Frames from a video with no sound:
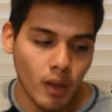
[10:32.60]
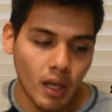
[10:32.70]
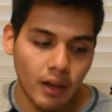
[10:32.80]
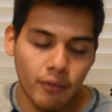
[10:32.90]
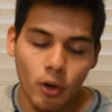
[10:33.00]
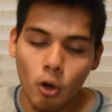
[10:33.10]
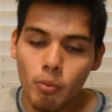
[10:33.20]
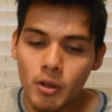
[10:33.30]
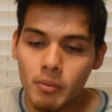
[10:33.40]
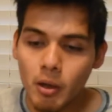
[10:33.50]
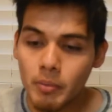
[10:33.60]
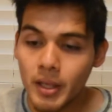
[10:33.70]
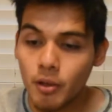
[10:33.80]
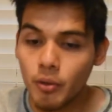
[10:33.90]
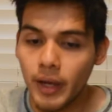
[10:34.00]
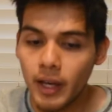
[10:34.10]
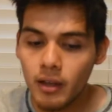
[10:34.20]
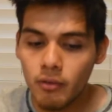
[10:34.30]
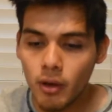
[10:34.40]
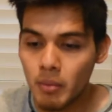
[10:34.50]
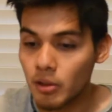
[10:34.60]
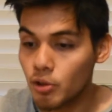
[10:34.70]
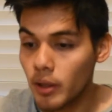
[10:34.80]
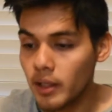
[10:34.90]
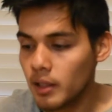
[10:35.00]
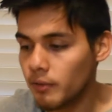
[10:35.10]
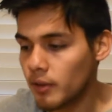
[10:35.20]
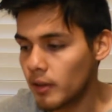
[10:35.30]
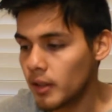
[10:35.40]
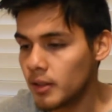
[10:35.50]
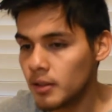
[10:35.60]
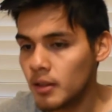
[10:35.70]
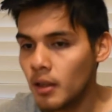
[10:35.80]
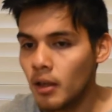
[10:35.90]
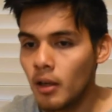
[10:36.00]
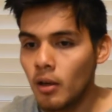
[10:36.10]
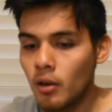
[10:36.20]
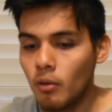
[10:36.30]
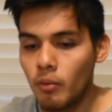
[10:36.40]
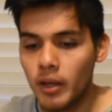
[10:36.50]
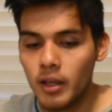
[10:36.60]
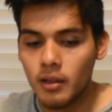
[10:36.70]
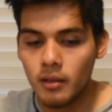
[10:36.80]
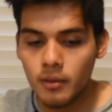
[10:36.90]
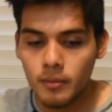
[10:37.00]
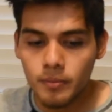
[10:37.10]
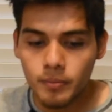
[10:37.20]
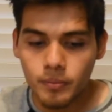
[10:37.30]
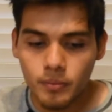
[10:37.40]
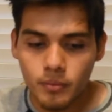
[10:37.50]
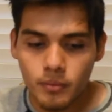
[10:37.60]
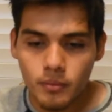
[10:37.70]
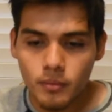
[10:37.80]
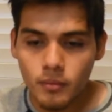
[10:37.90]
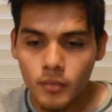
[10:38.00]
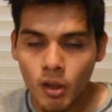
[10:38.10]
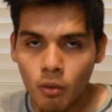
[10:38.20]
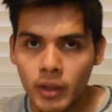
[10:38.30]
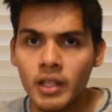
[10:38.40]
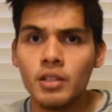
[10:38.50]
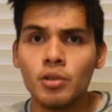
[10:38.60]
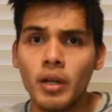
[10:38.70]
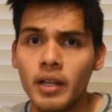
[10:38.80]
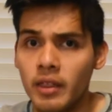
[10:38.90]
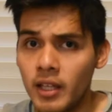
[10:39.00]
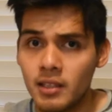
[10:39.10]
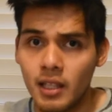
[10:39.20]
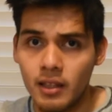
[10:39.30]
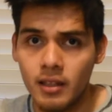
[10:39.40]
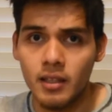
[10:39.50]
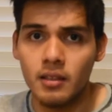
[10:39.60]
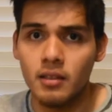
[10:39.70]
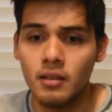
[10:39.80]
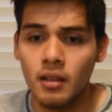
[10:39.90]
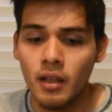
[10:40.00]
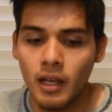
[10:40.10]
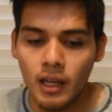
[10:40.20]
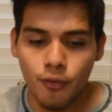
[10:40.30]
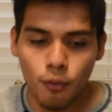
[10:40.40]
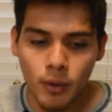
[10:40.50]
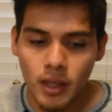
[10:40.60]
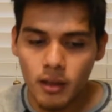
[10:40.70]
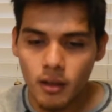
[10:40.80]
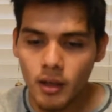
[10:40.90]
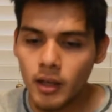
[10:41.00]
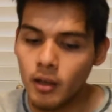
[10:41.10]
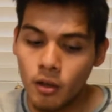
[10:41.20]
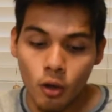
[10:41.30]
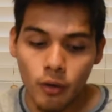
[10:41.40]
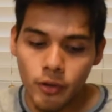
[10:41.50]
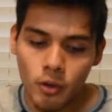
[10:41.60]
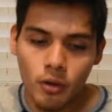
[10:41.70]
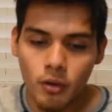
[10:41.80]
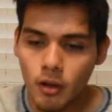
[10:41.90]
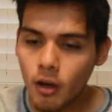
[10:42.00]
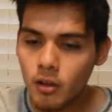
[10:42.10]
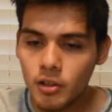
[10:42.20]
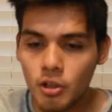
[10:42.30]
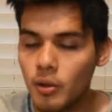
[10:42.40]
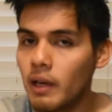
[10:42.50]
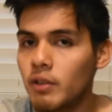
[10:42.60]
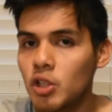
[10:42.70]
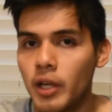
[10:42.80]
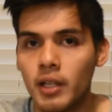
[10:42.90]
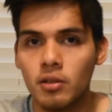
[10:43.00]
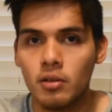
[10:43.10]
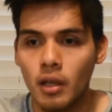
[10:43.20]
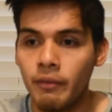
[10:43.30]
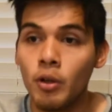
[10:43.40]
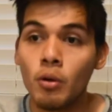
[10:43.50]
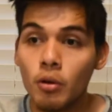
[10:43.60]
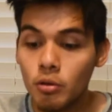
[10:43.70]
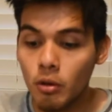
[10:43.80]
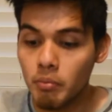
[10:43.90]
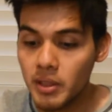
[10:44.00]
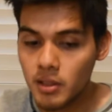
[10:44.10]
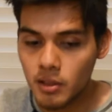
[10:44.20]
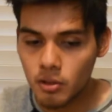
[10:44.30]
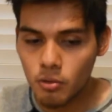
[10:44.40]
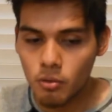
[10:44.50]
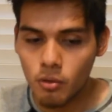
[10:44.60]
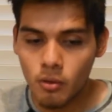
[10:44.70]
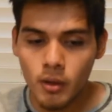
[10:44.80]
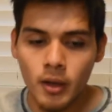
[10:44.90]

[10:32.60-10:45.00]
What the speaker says: if you're open about being creative, about trying different things, we get to try things like this. If we thought, no, if you don't go to college, you don't have a chance. If you don't go to a business school,